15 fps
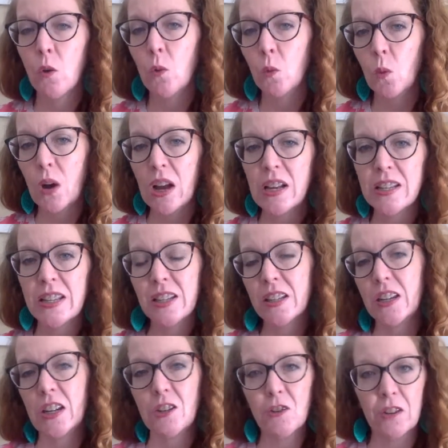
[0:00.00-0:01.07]
One is
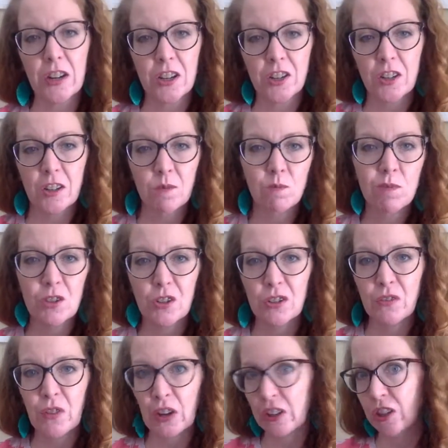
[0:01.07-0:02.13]
an introduction, so
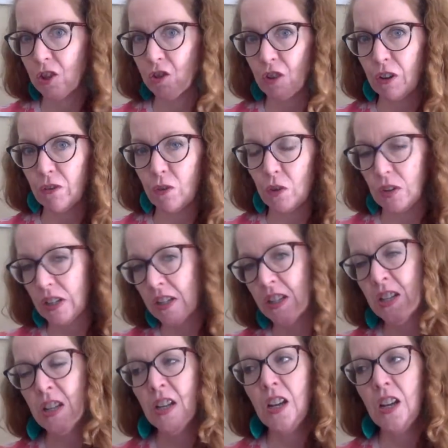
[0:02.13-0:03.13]
it's fairly straightforward.